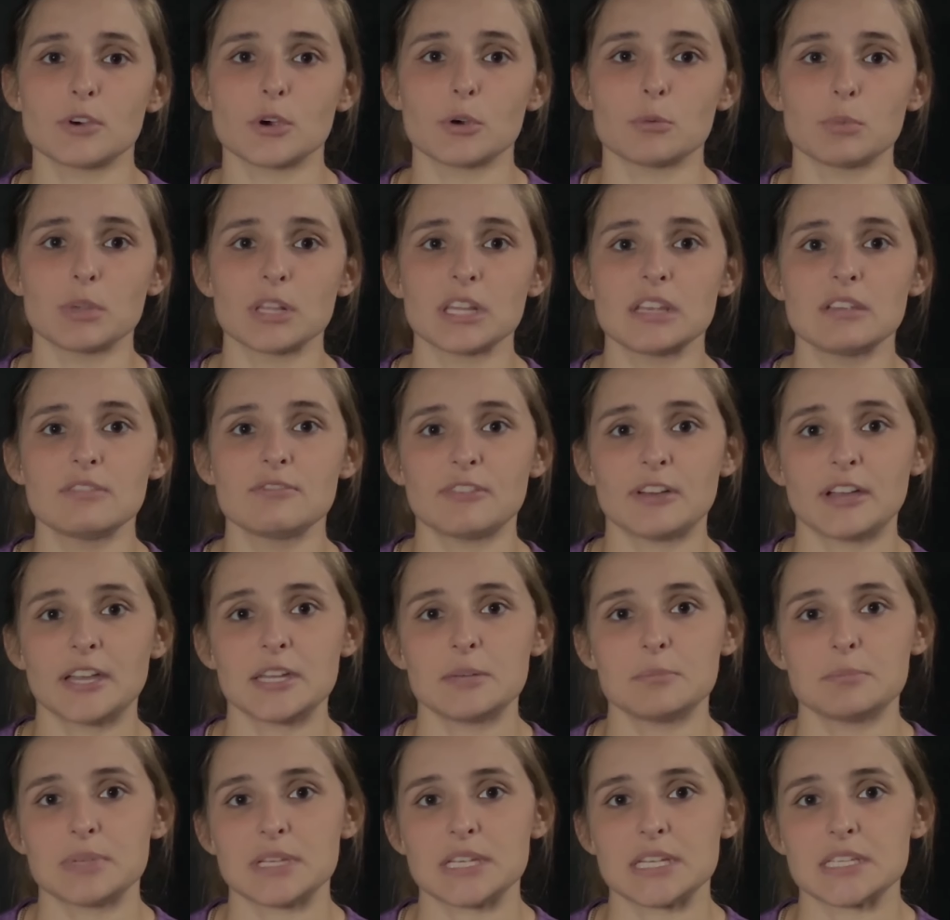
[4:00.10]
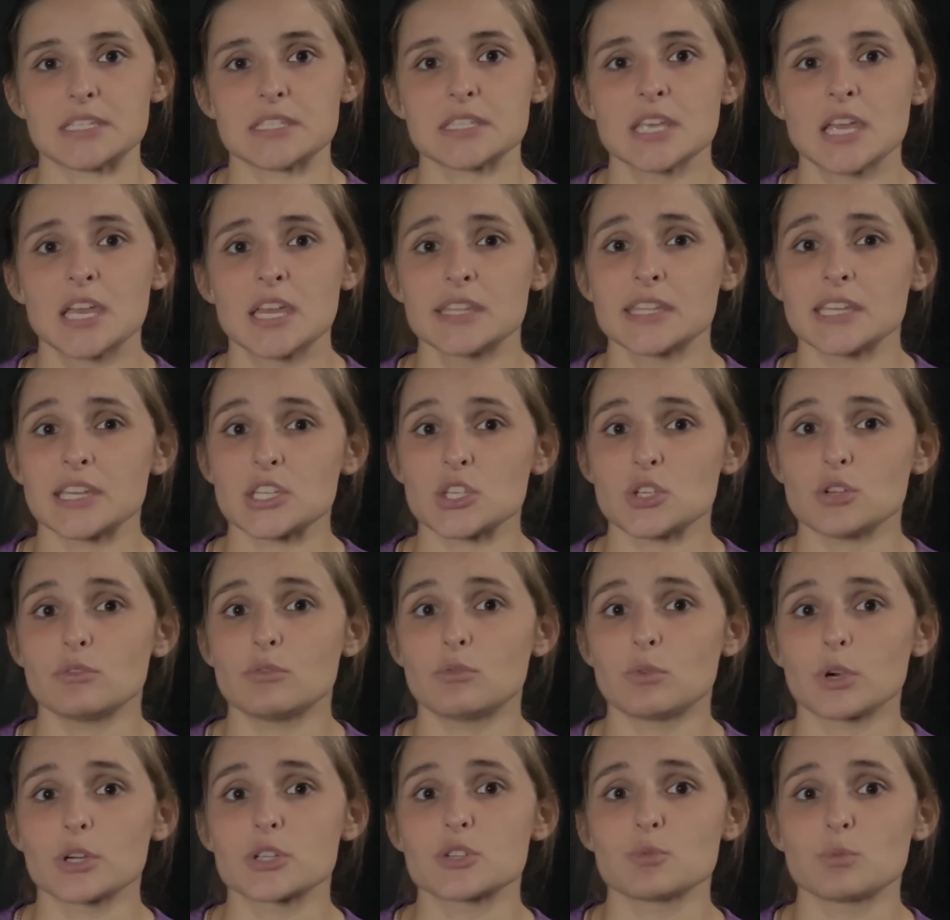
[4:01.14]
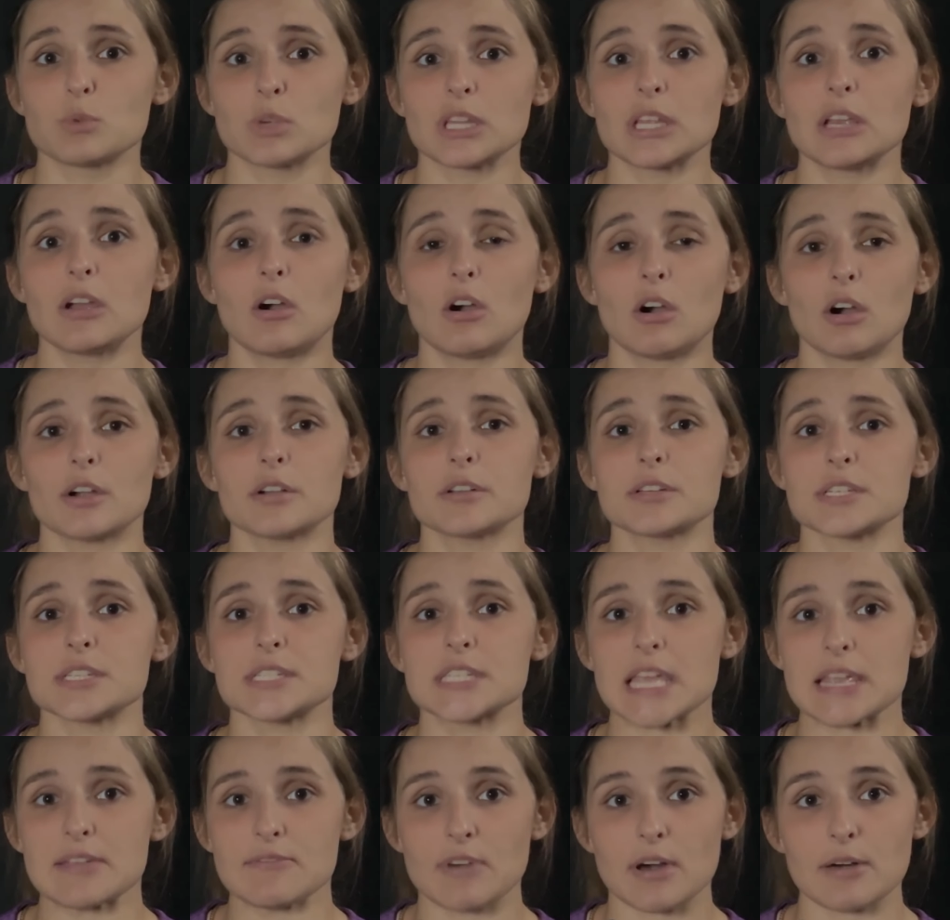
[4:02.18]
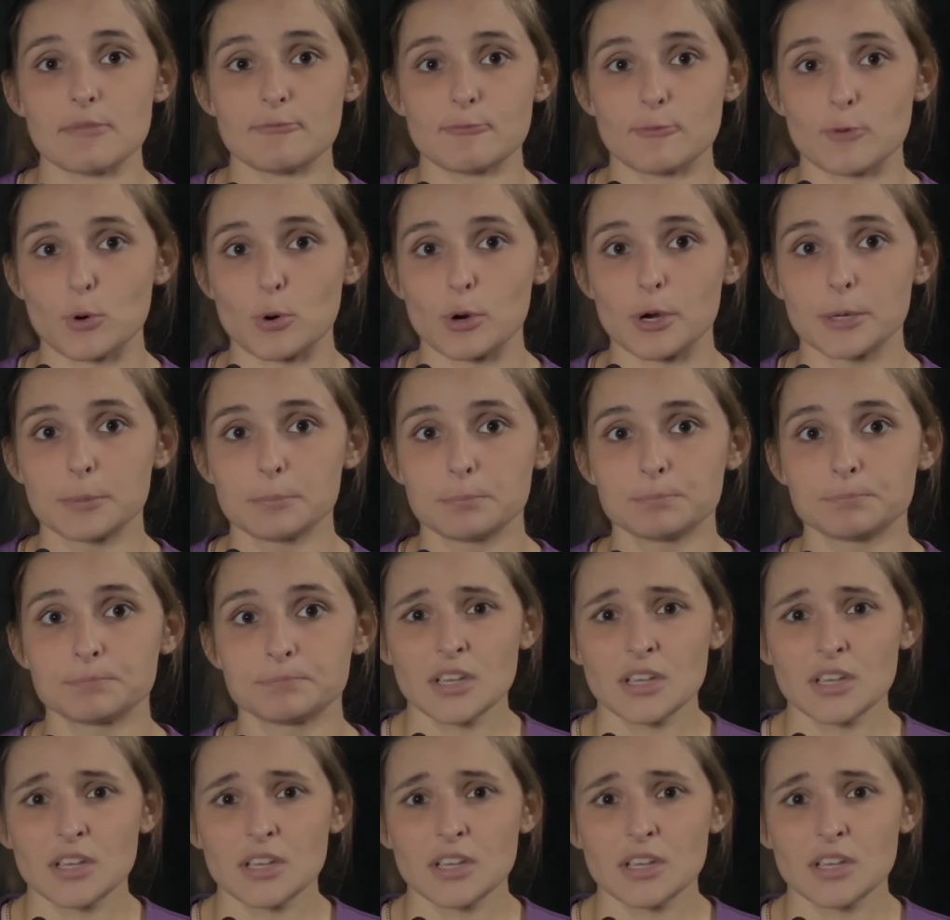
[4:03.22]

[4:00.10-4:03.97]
for a really fine piece that you've worked really hard to save up for.